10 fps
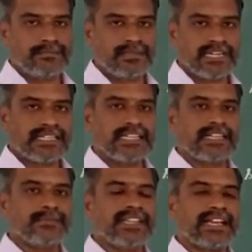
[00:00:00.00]
At that
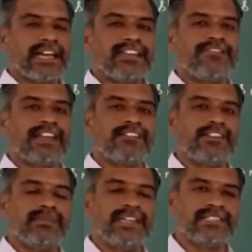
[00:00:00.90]
time the carry flag will
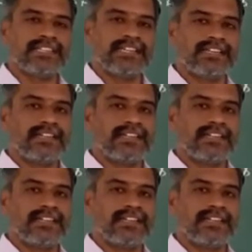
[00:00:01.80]
be set.